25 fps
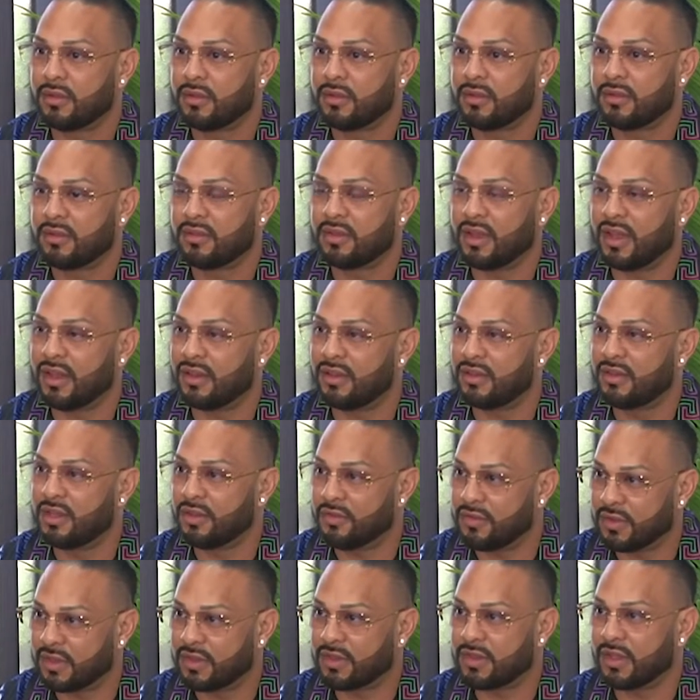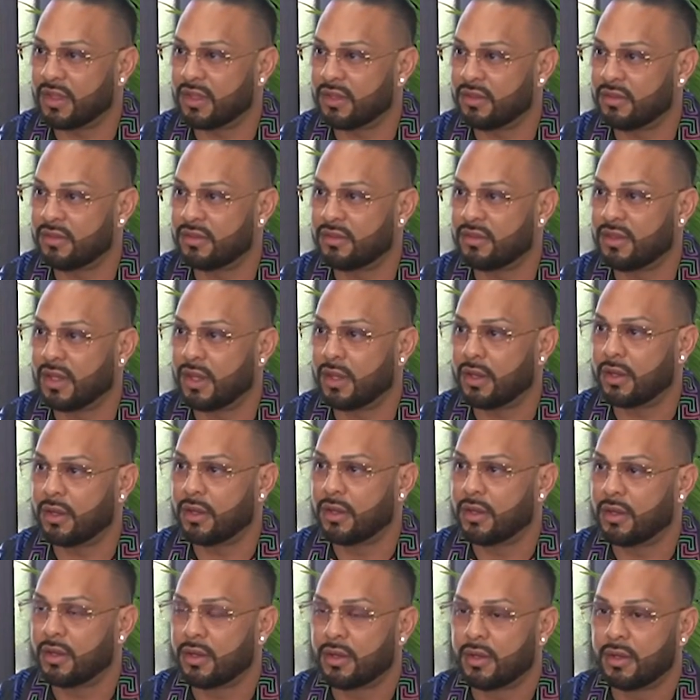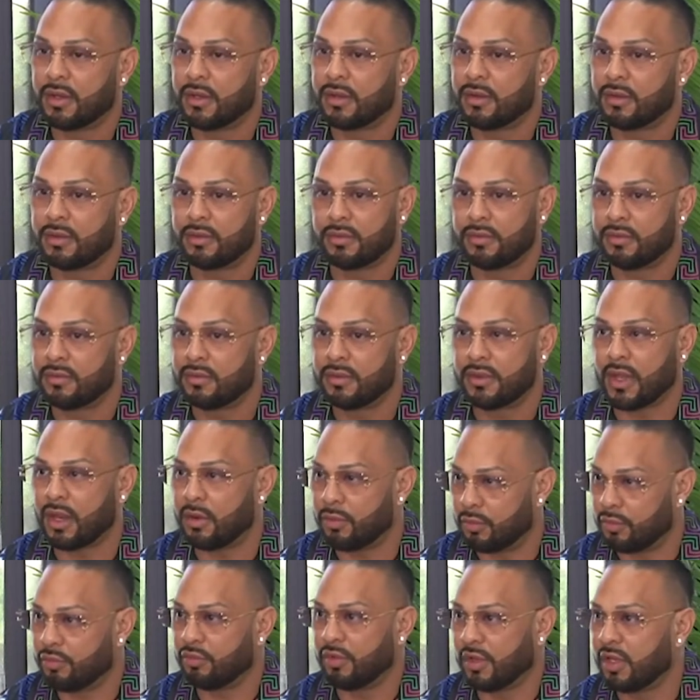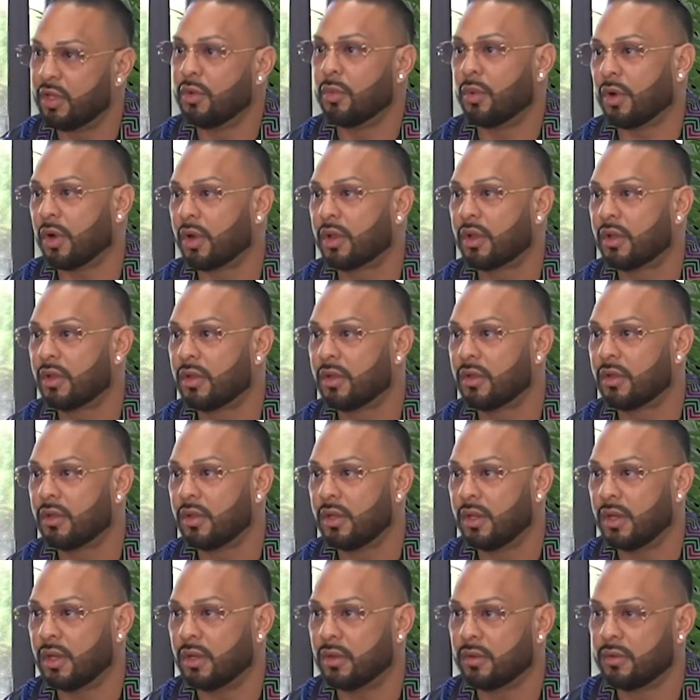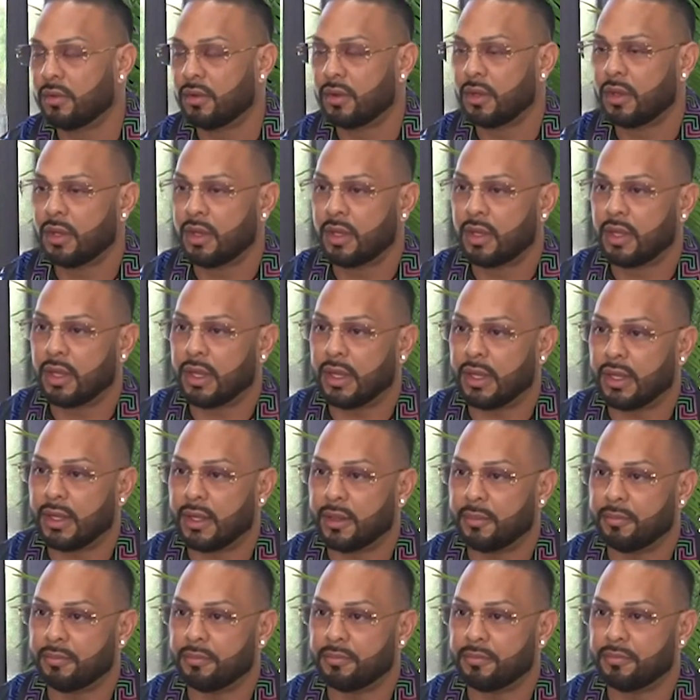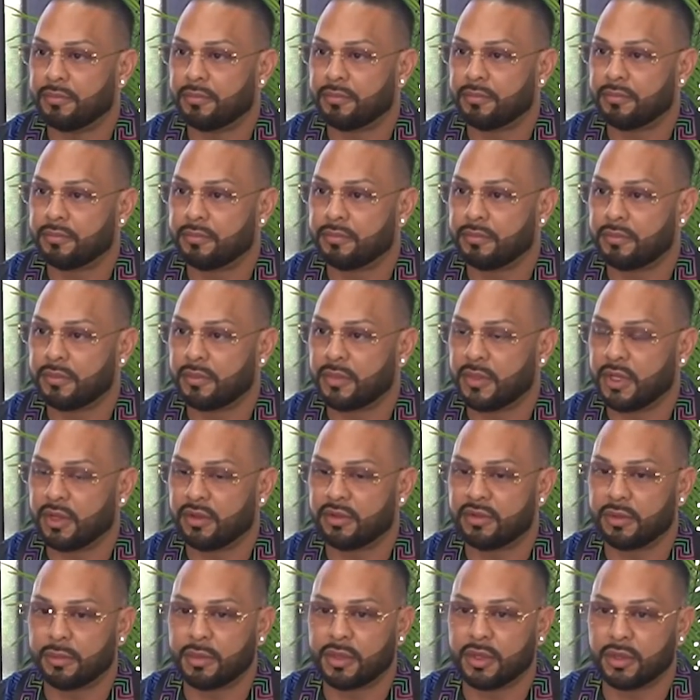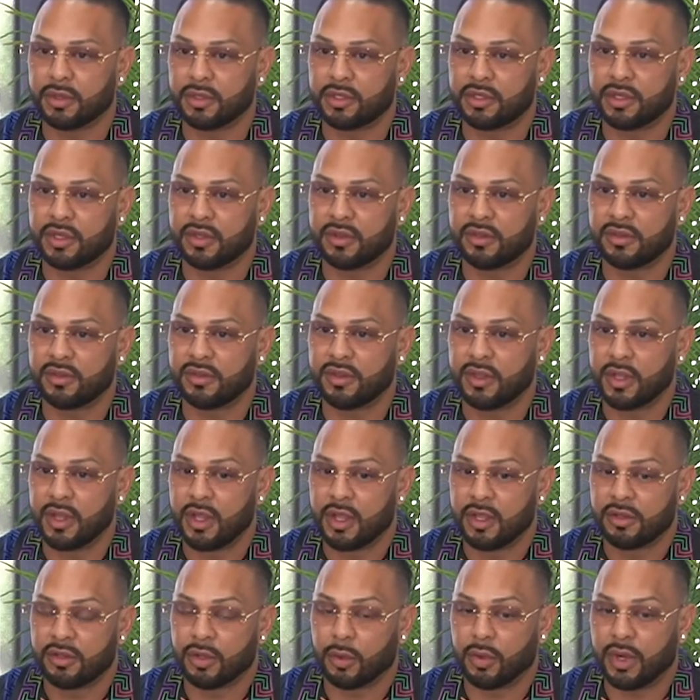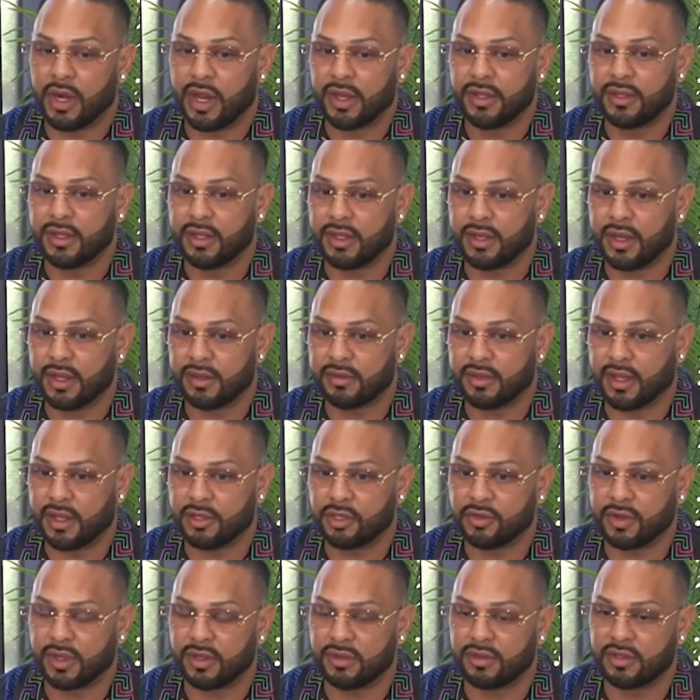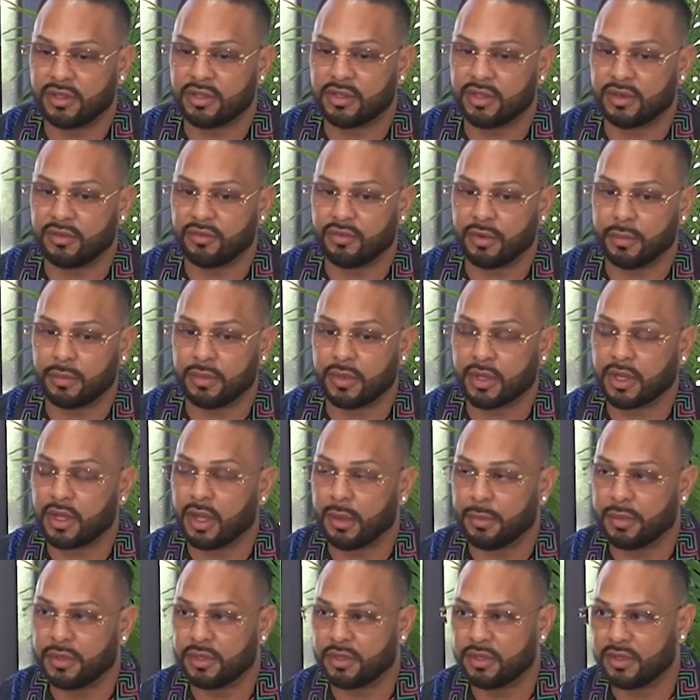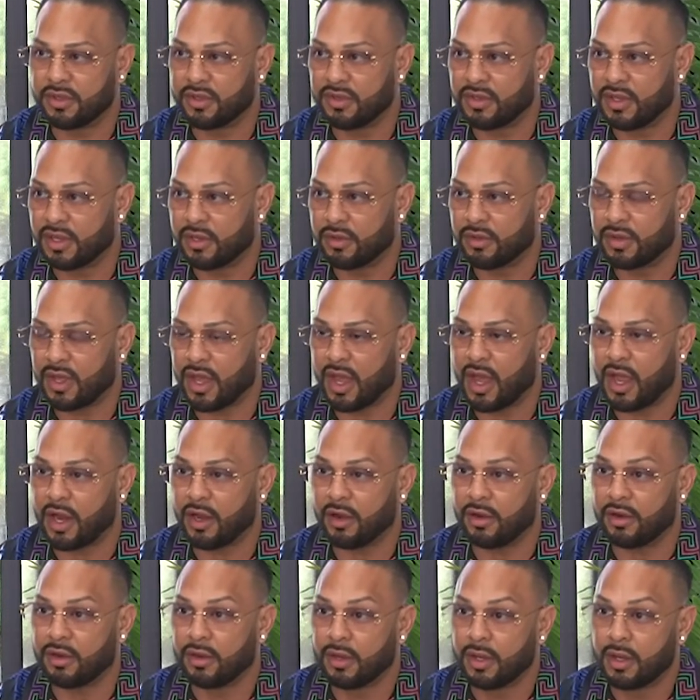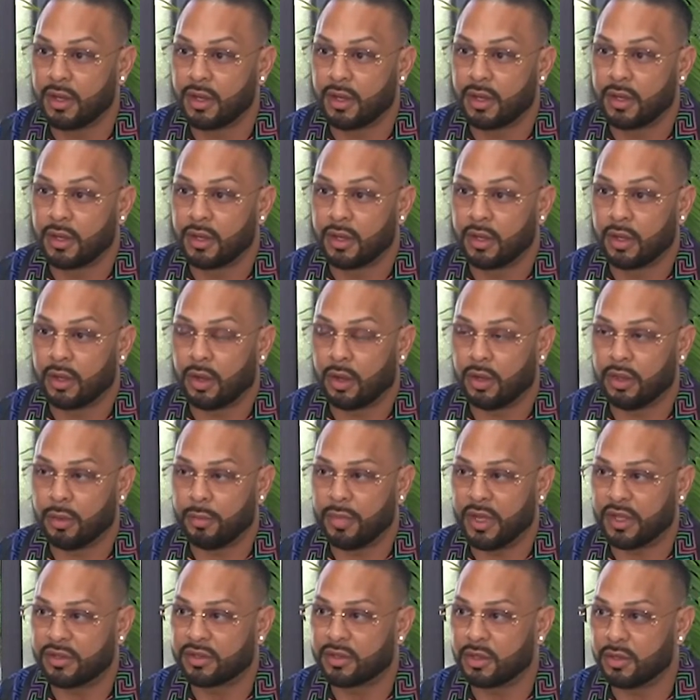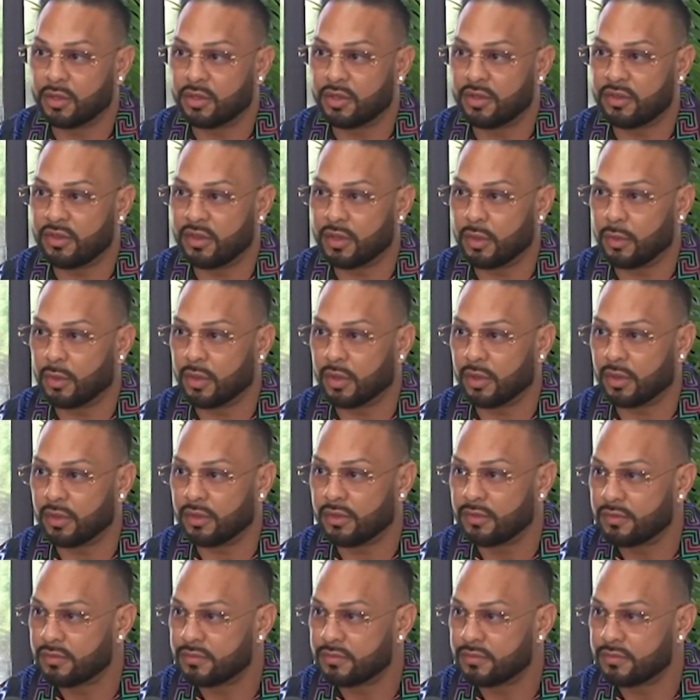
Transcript: scientific things that that really work. You know, um, are some coaches. So what I did as I transitioned from the competition stage is I hired all the best coaches in the world.